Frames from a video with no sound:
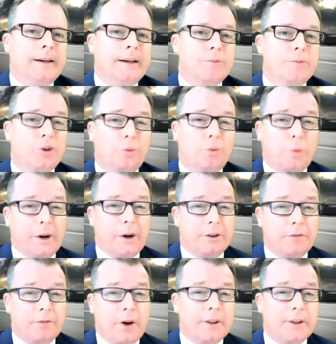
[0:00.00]
And so when I
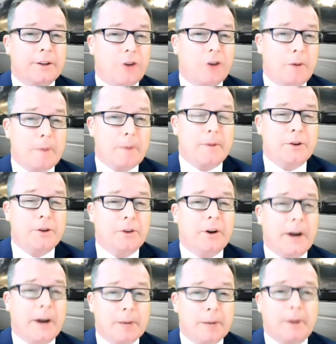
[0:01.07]
divided the time up, I knew
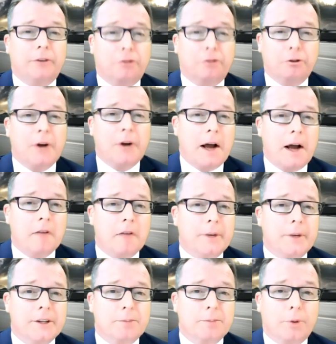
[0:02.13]
that I had about 2.5
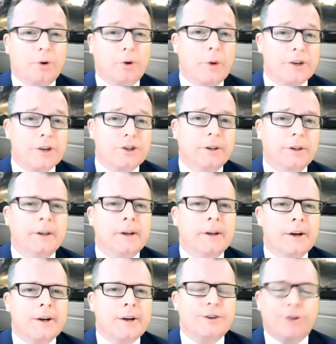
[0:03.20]
minutes per question.
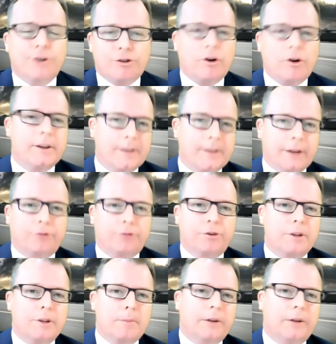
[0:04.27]
So I tried to get
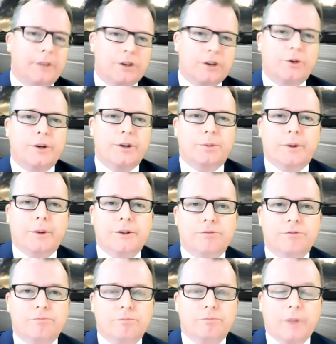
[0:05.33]
through the multi-choice
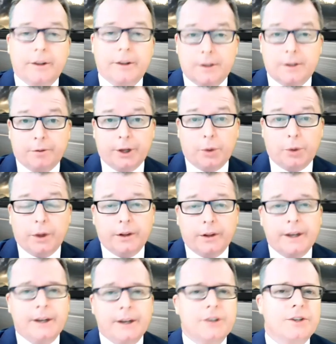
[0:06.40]
ones relatively
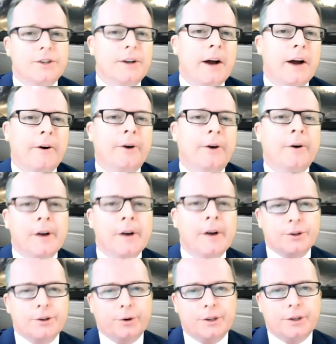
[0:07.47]
quickly in each scenario,
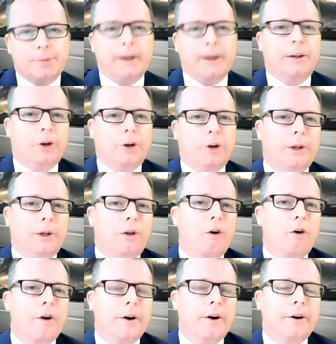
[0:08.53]
so I could spend a little bit
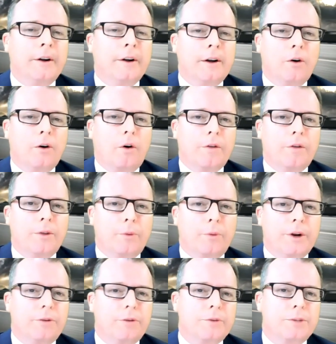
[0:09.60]
longer on the
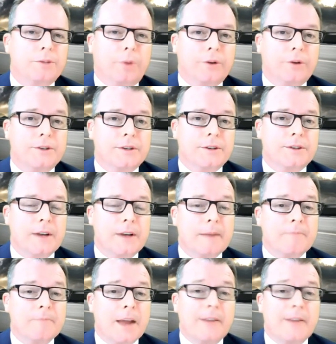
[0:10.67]
written responses.
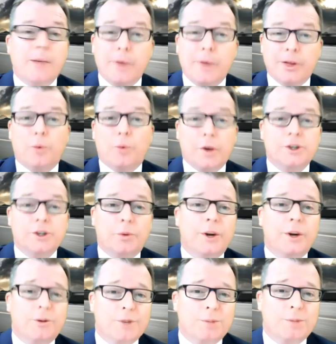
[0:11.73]
And then when there was a
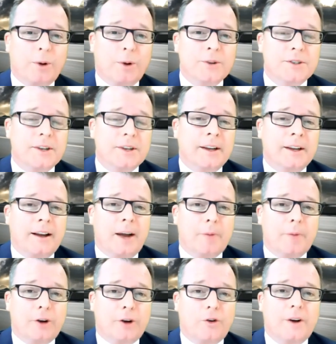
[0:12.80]
written response,
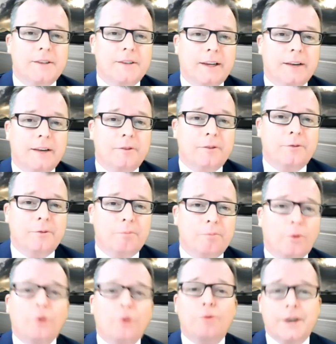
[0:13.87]
I tried to give
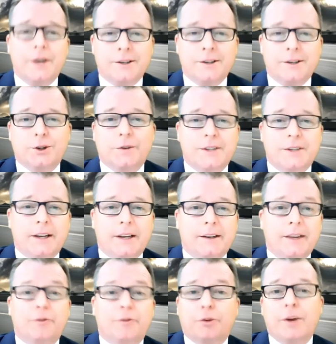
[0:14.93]
more reasons. So if it
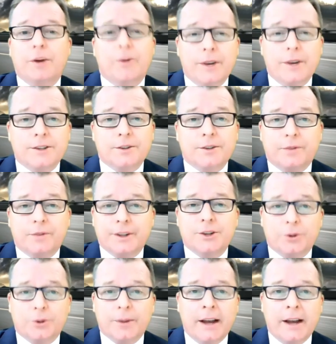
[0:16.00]
said, give 3 reasons for
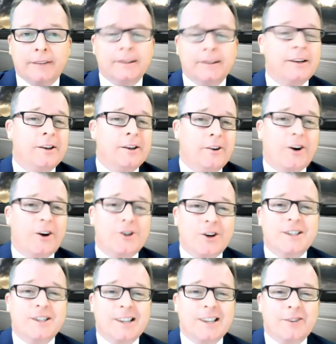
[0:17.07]
this or that, I
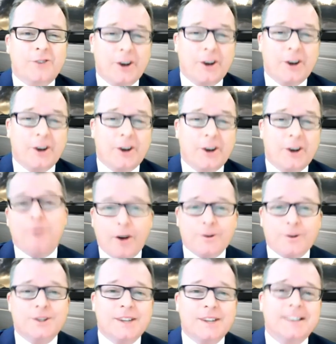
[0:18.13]
tried to give kind of like
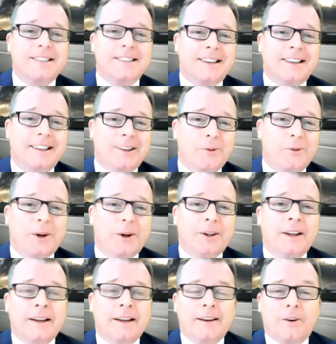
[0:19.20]
5 or 6, thinking that,
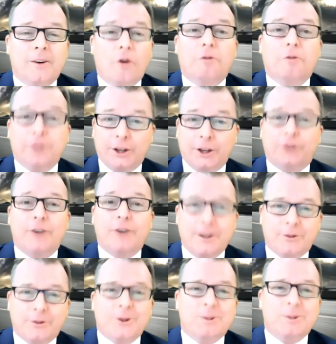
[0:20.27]
well, hopefully 3
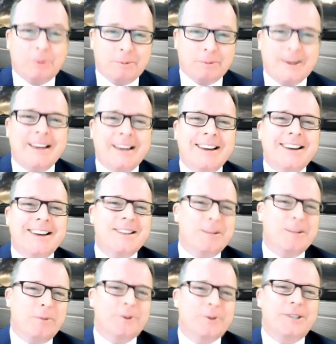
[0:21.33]
of those will be
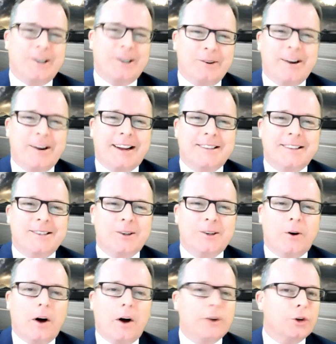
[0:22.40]
the most correct.
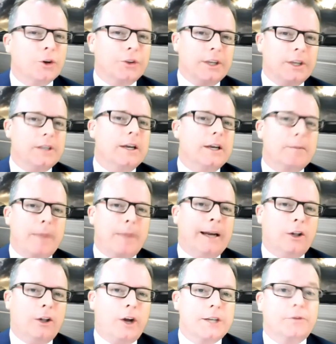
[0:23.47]
So I don't think you get
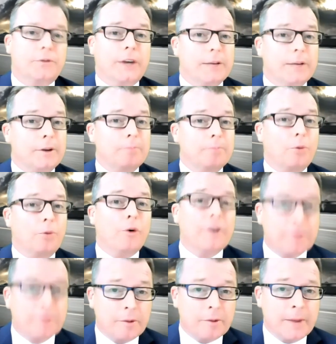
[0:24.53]
penalized for giving more
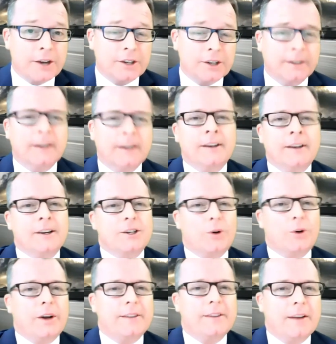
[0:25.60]
information.
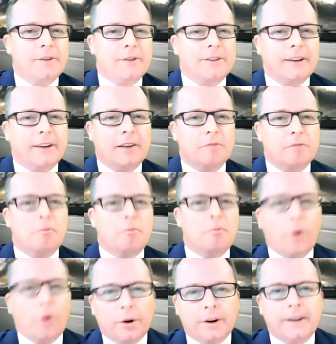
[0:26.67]
So I endeavored to give
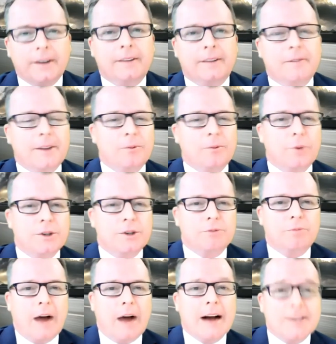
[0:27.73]
more than
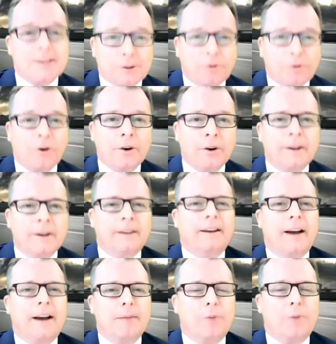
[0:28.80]
was asked for.
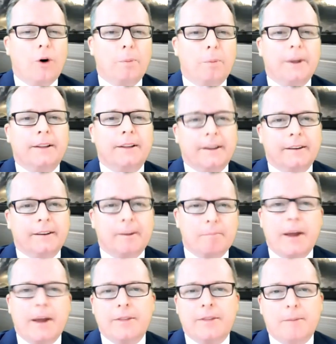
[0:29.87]
I'm hoping that
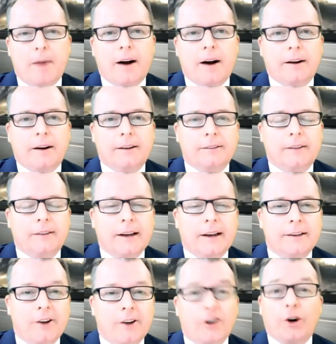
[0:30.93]
it met the mark,
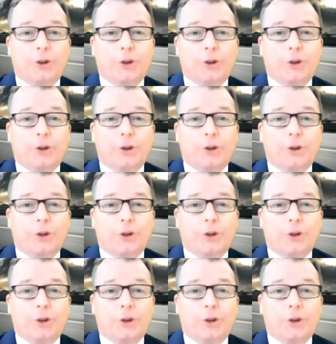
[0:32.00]
and I got